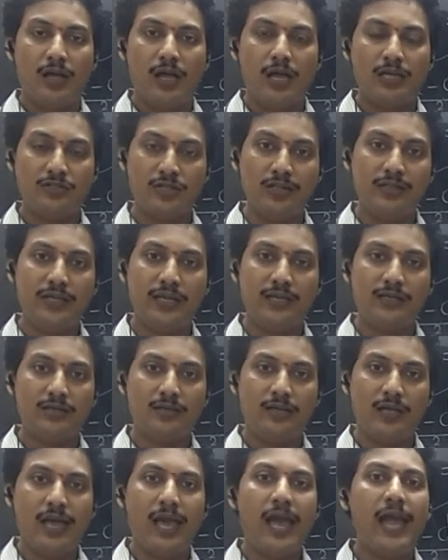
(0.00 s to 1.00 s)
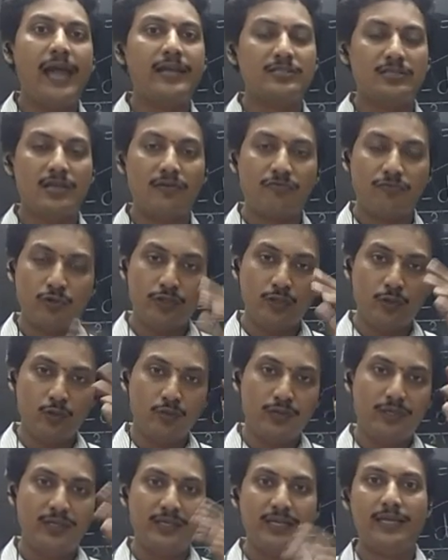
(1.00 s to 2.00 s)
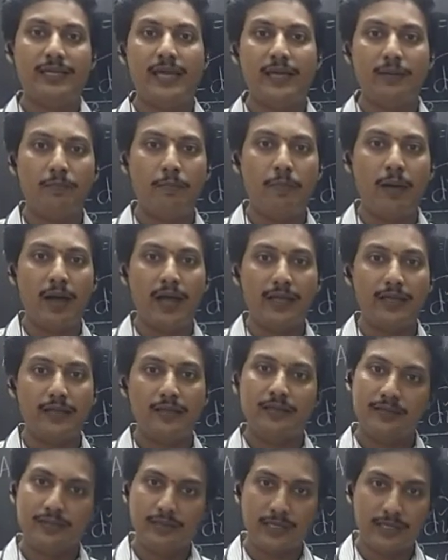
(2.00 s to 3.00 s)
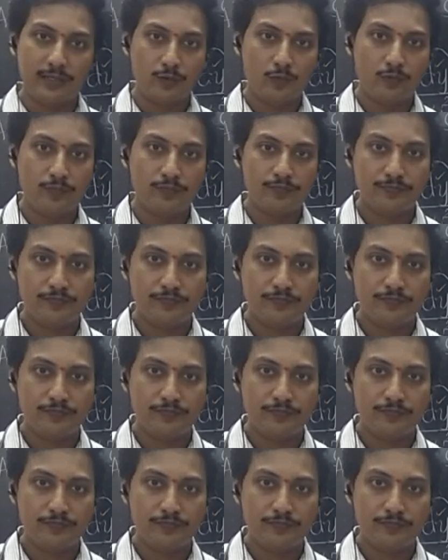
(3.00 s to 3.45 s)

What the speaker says: Until then, hats off to you. Take care. Bye. Thank you.